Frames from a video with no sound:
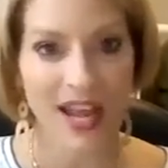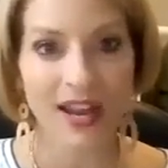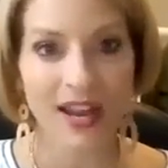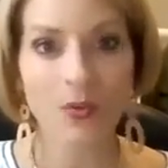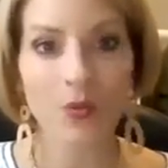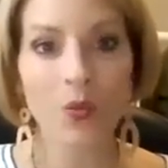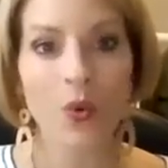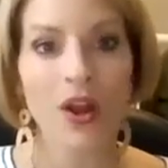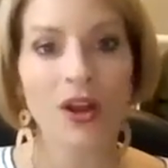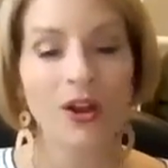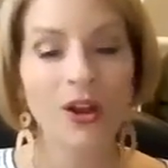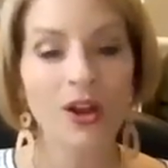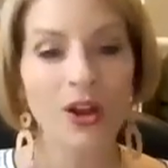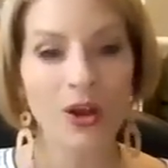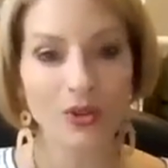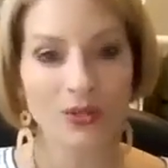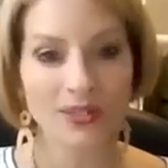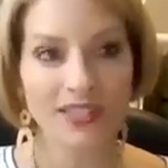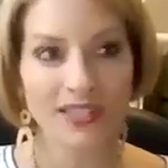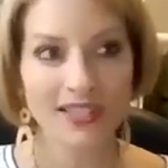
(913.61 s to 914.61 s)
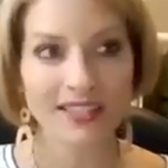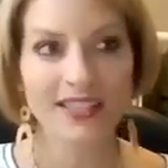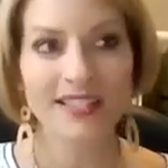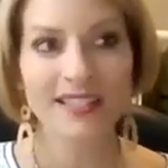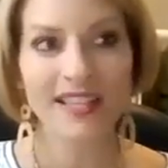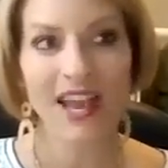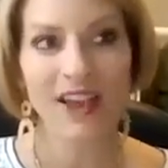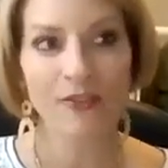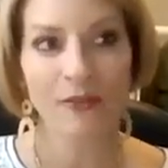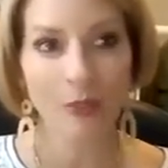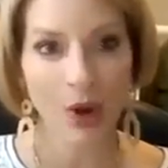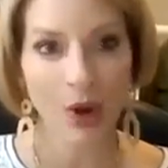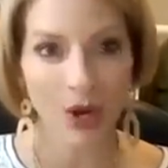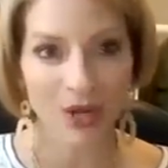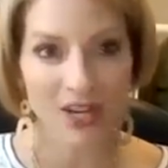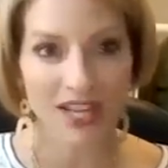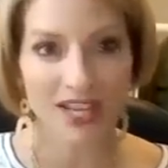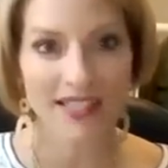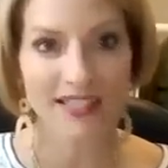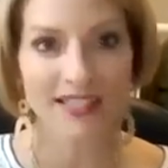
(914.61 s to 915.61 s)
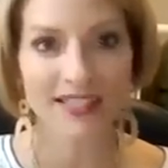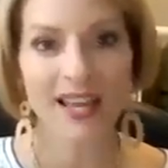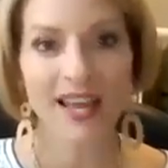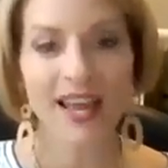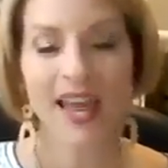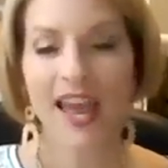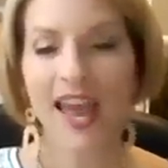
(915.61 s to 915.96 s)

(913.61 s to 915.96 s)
And when our hostesses have parties